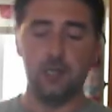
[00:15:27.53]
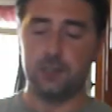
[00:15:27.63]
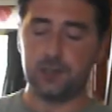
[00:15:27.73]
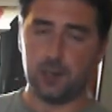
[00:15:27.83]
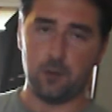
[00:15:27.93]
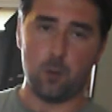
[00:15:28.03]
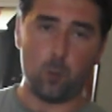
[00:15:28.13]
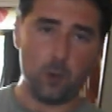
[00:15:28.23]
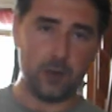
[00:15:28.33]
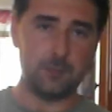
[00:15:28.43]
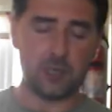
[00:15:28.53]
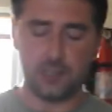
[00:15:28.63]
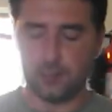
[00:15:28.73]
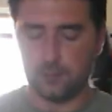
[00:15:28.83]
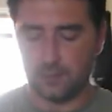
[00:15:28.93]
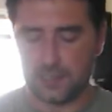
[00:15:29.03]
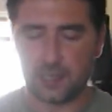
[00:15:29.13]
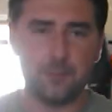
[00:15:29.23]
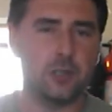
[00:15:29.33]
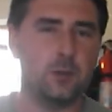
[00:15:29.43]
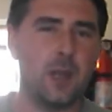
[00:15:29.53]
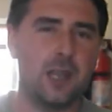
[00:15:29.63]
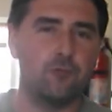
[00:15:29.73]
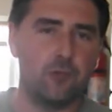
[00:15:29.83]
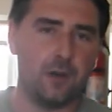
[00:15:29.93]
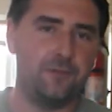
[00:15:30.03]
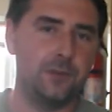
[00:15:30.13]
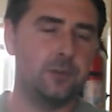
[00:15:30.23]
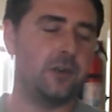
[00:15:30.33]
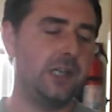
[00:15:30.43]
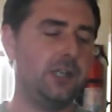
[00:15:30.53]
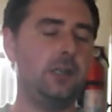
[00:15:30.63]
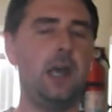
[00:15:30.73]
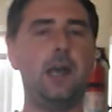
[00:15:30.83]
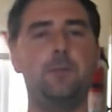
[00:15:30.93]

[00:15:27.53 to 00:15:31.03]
So what I'm going to do is I'm going to do a rough filtration,